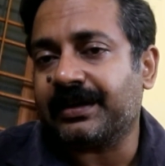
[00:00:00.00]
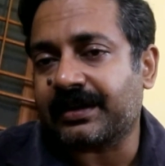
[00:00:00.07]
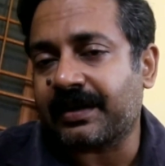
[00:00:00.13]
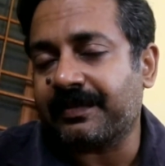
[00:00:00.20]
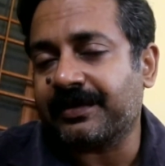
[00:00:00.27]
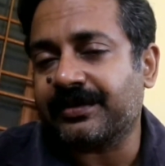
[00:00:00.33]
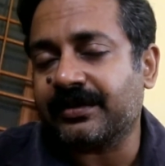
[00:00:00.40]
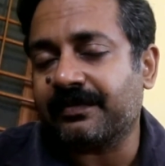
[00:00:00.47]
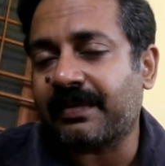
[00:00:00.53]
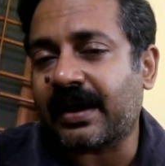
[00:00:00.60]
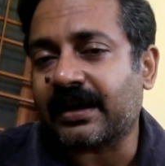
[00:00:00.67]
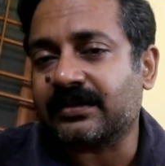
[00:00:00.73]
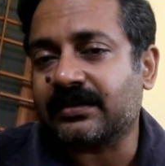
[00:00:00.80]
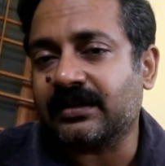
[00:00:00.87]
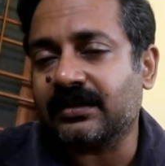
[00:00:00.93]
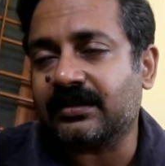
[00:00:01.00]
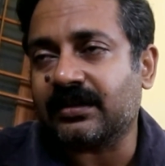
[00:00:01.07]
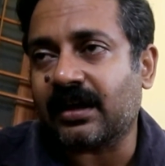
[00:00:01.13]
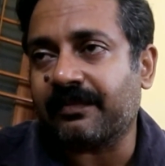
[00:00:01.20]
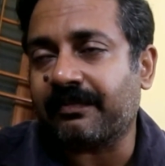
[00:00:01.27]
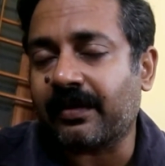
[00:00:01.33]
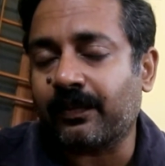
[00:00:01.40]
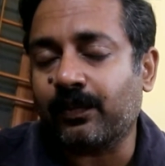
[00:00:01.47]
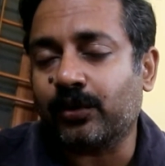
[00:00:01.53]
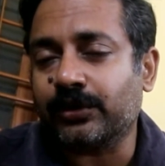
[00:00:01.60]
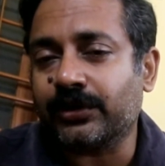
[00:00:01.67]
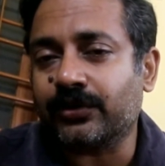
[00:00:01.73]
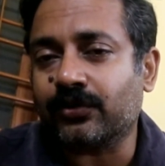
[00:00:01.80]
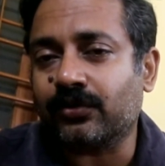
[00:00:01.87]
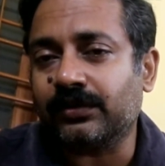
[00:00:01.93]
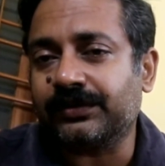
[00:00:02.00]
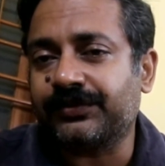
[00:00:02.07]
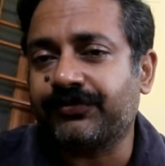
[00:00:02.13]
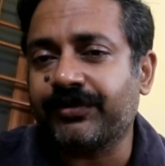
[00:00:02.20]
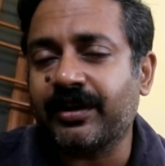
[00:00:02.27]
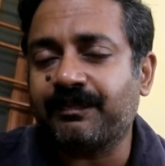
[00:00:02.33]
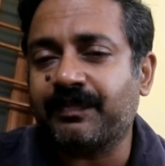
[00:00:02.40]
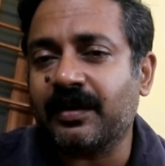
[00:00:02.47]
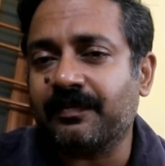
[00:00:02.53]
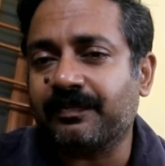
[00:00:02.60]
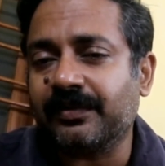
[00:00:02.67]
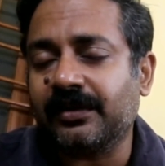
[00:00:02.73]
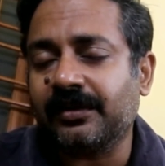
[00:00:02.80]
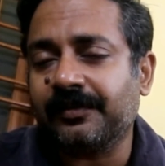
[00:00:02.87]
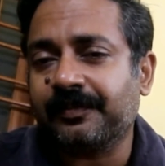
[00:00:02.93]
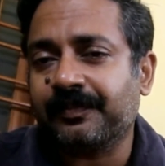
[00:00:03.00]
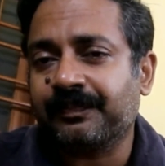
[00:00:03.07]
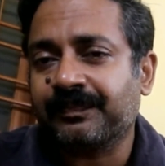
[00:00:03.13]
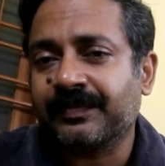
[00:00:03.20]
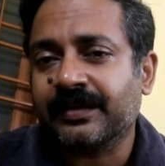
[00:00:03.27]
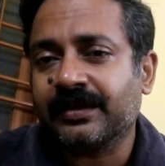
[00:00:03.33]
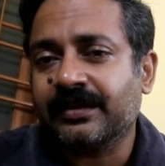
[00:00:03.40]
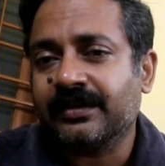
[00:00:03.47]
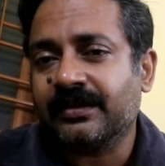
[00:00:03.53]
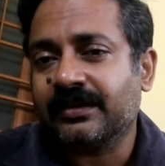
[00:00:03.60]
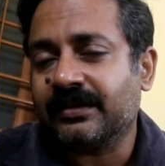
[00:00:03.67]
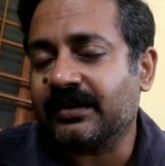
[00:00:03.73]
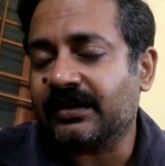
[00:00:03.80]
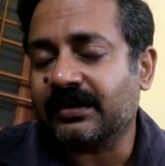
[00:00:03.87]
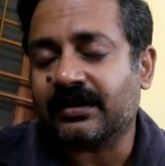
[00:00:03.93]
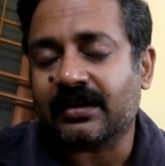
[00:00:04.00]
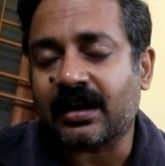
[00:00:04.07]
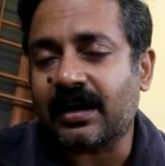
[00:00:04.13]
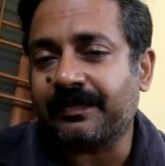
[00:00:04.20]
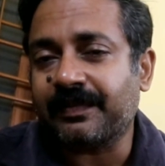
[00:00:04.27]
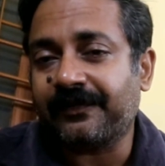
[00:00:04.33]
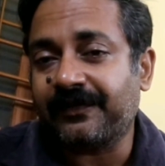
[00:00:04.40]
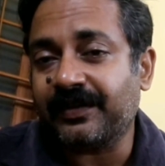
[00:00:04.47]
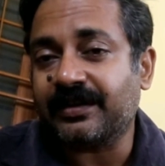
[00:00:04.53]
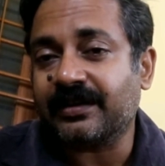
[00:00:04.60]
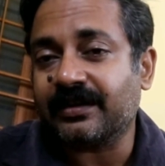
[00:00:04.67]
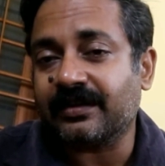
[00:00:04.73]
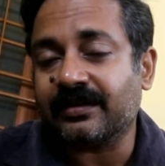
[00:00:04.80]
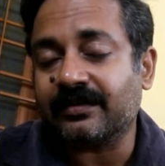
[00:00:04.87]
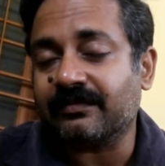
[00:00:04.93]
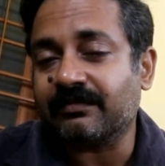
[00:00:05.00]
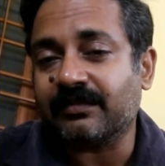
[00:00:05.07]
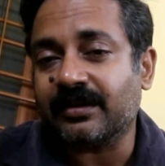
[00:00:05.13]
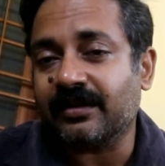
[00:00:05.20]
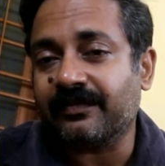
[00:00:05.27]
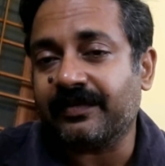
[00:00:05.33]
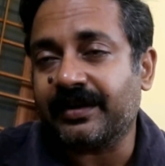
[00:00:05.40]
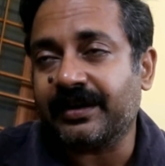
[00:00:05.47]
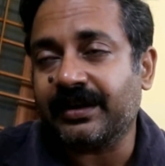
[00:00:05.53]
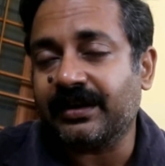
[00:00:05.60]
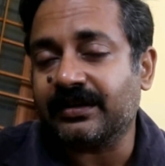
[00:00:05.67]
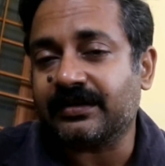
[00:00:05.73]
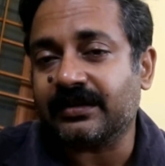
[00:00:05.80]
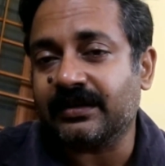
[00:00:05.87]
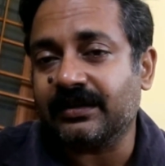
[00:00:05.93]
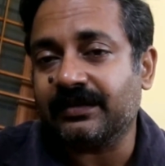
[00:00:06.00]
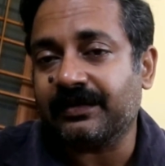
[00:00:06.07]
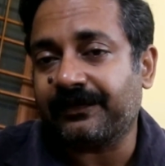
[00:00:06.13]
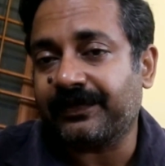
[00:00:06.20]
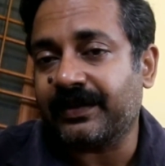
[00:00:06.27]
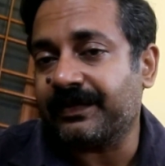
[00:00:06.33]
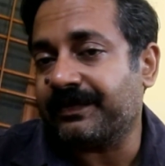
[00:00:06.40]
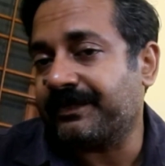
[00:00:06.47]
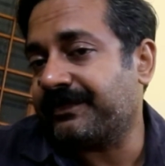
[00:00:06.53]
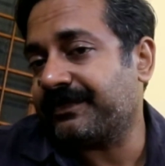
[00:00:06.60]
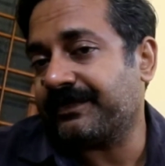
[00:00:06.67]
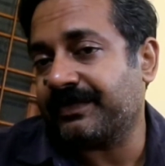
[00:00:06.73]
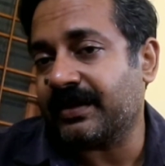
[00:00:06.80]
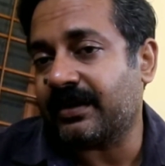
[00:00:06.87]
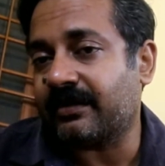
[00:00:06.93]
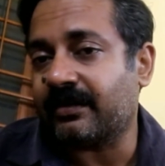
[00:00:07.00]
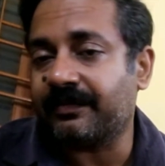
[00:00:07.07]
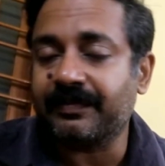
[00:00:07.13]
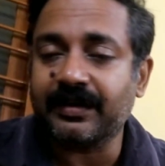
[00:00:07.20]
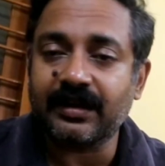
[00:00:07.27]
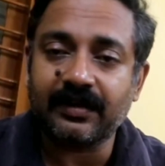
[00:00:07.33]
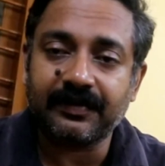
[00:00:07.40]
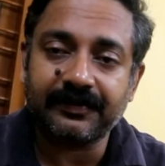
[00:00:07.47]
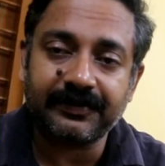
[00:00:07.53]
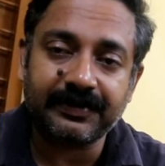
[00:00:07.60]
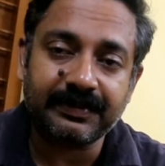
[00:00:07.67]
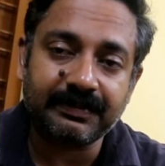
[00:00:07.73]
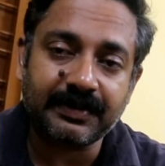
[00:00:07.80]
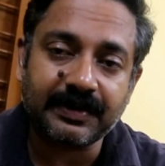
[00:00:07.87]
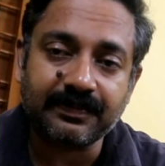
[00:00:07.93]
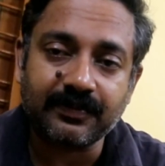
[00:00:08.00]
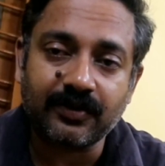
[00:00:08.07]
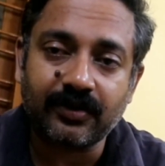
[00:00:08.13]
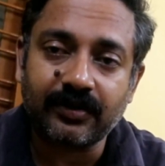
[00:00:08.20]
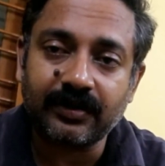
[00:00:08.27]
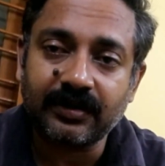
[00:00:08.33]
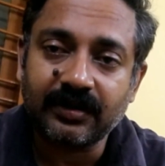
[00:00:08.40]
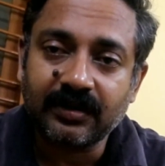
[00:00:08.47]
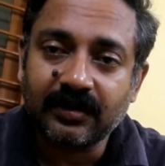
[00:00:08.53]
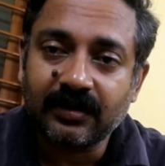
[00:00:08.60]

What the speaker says: coming to the back seat and body roll, 3 people can't be fitting in very easily if there are a bit more